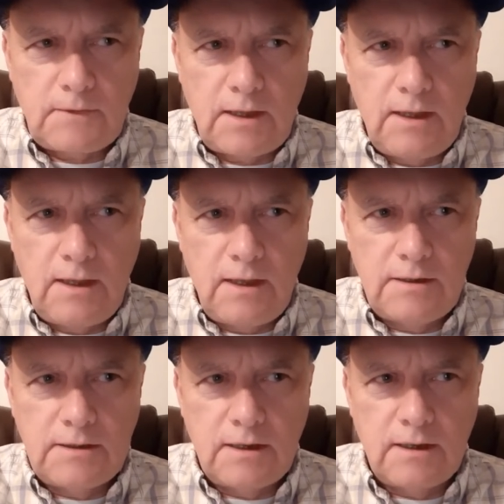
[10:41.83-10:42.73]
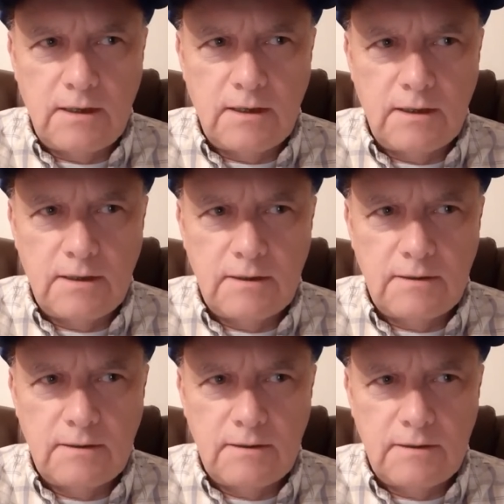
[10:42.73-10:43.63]
And
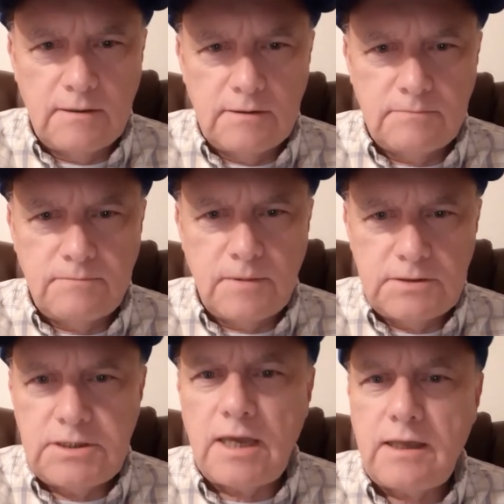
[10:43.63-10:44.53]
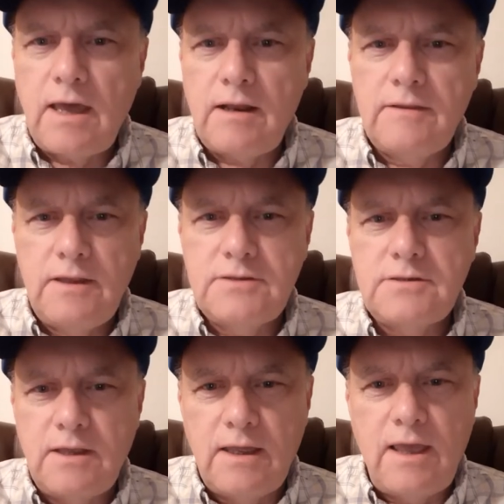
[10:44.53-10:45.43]
check out on the
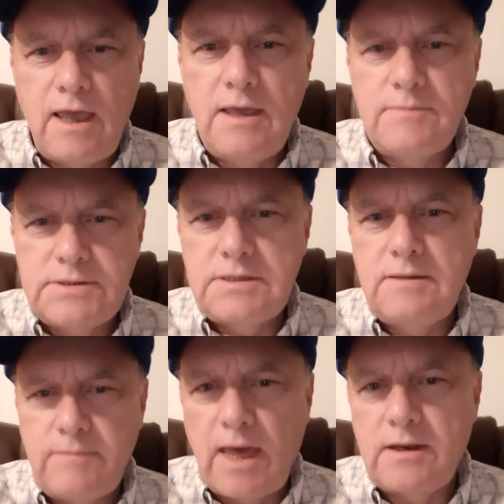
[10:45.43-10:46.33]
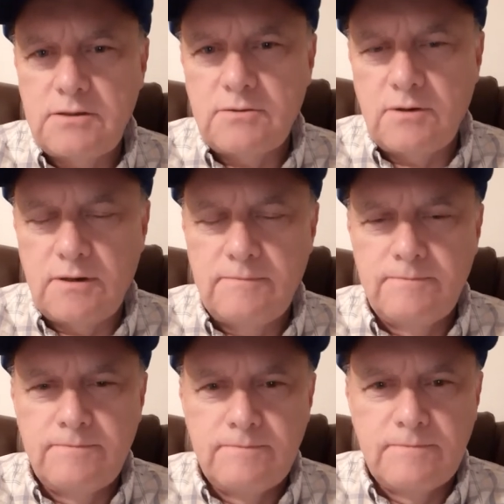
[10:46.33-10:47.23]
internet, AMC Matador.
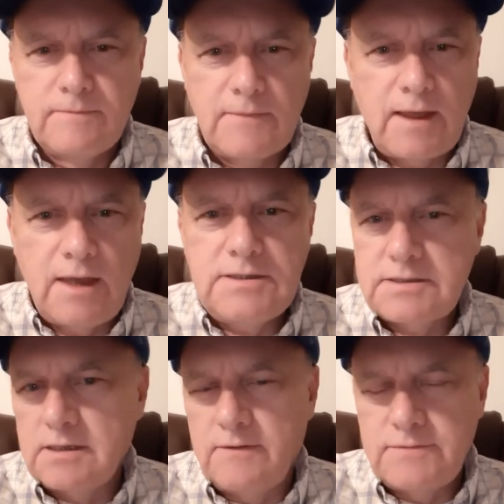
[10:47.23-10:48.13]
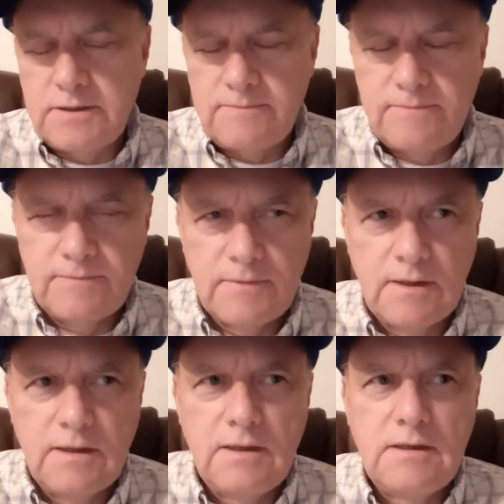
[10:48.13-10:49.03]
I just loved it.
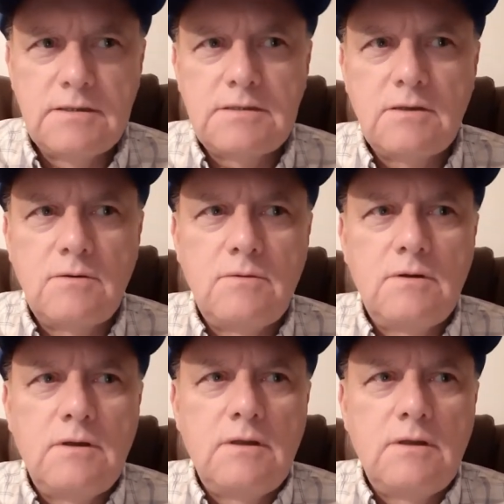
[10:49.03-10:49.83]
So